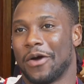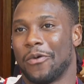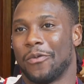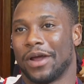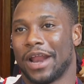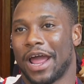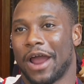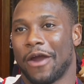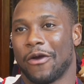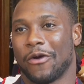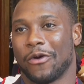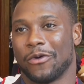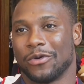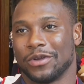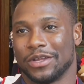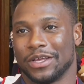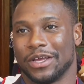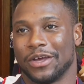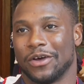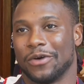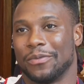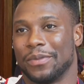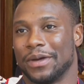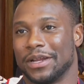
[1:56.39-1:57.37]
a one hour
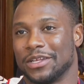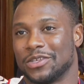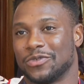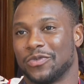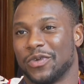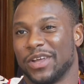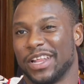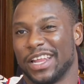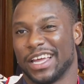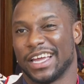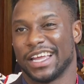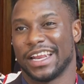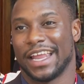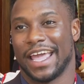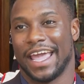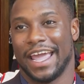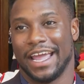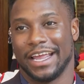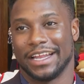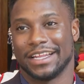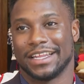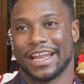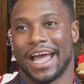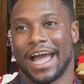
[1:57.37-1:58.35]
ordeal, but it's really like an
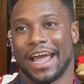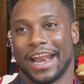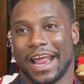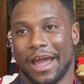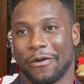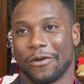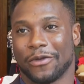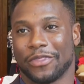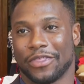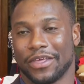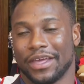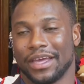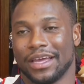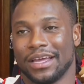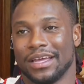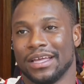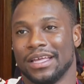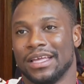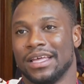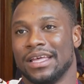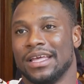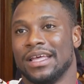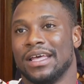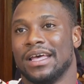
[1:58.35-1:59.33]
eight, nine hour thing.